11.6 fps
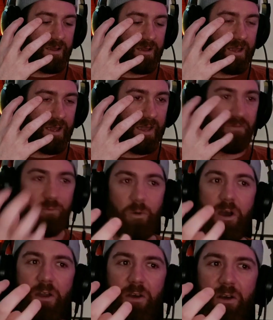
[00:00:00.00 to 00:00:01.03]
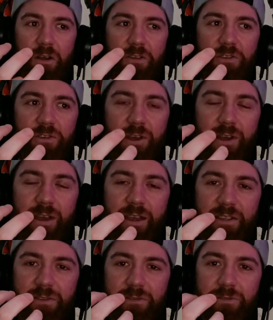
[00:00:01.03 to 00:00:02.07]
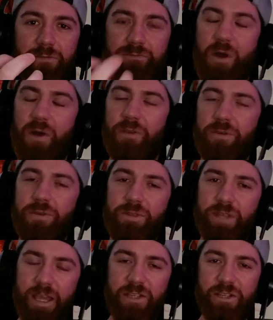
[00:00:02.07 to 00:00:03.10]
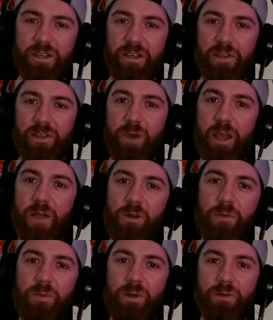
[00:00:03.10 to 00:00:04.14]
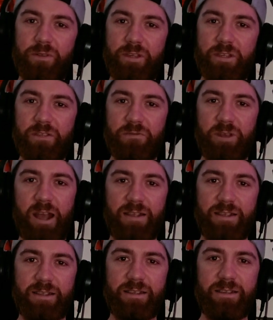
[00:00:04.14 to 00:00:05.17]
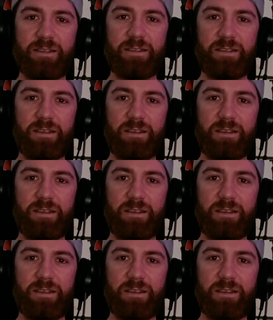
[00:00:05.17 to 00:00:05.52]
if we're not trying to model nature in the way we're building these reactors,